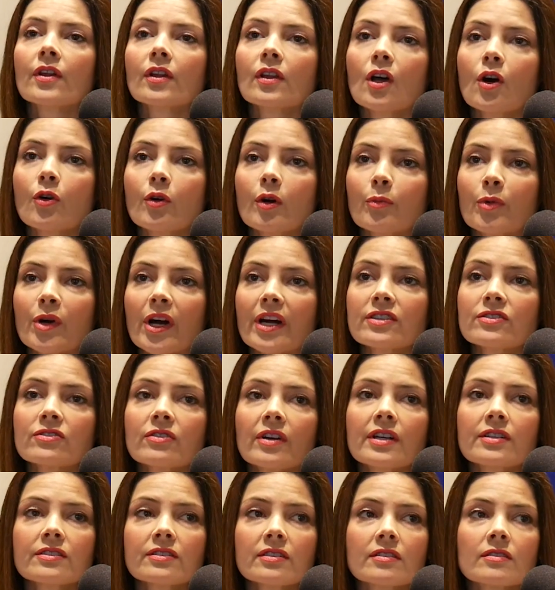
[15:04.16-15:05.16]
lower price
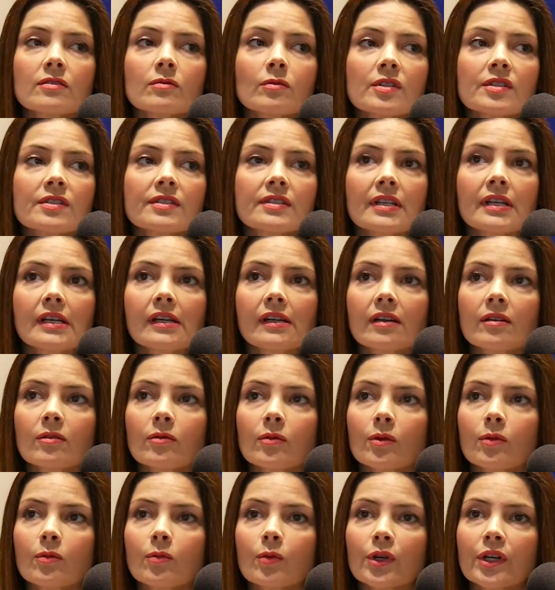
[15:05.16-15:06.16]
ranges we're seeing,
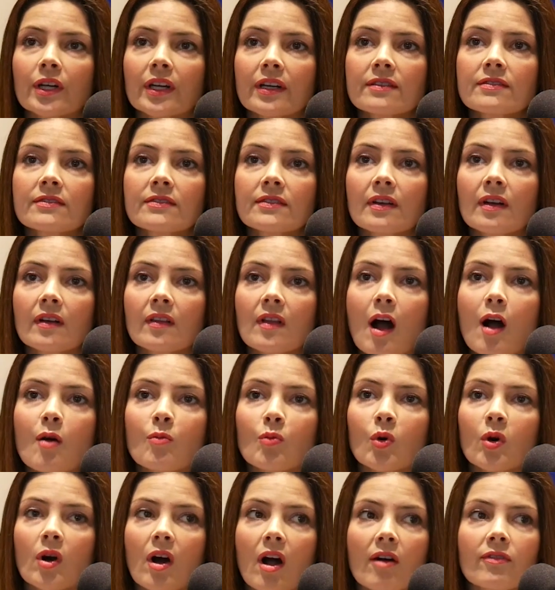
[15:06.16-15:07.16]
we're going to see a lot
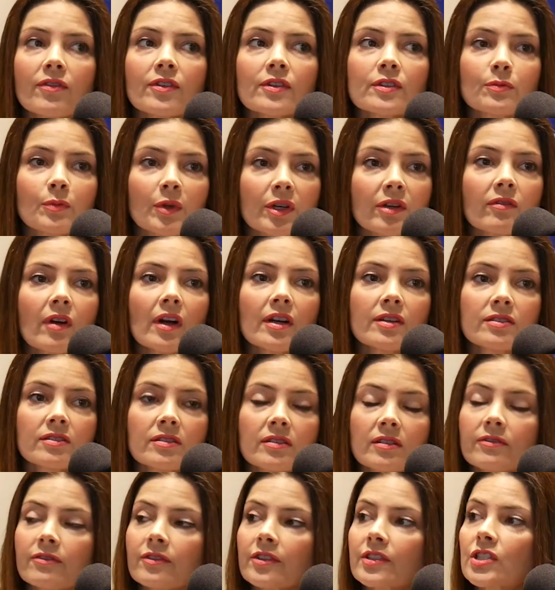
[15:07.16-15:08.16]
more offers being
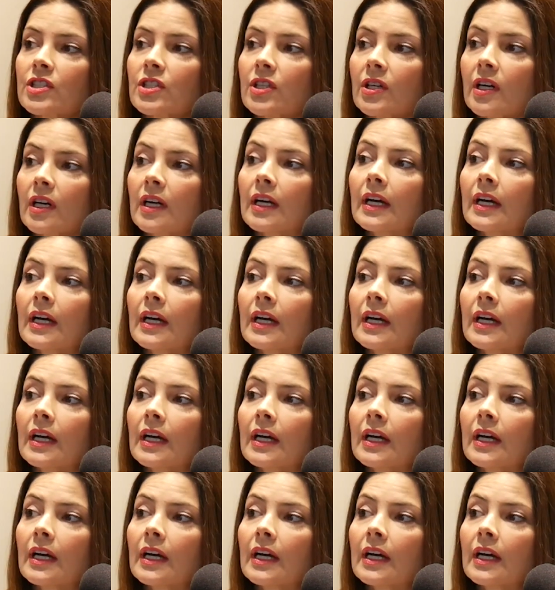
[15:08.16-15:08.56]
registered for sure.